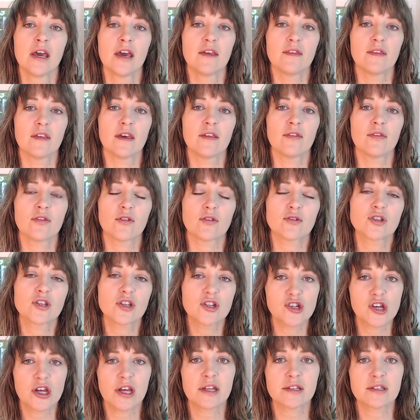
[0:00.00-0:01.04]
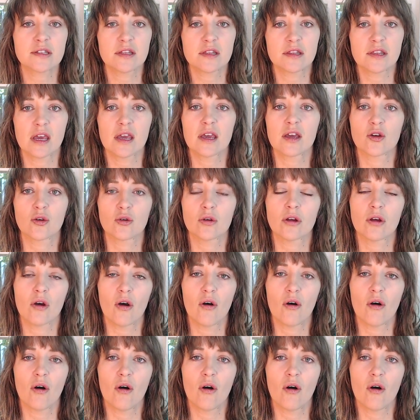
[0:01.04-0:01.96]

then there's a chance that they could